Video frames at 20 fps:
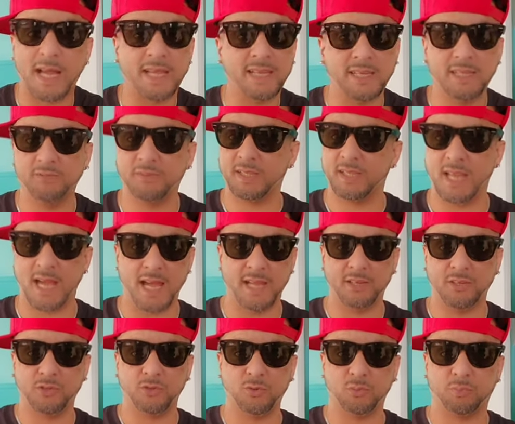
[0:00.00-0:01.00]
I ain't even lying
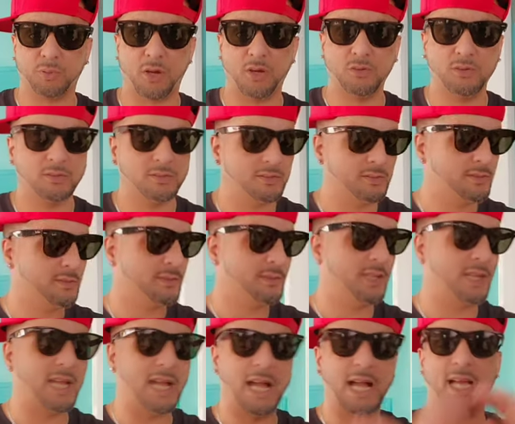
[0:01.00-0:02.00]
to you, bro.
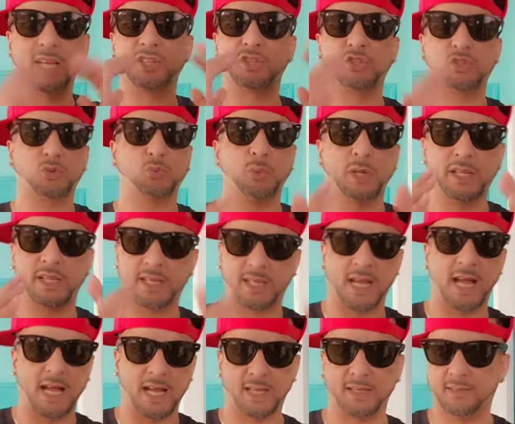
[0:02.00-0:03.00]
I swear to
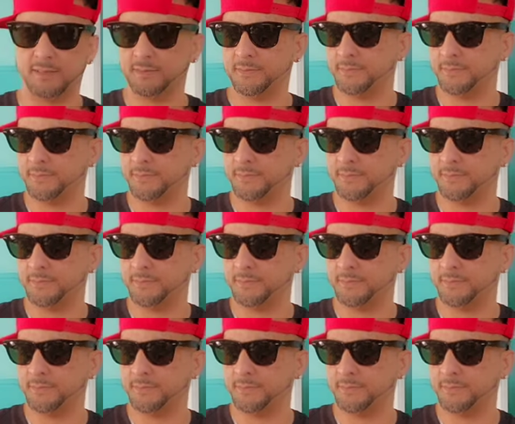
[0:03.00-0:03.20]
God.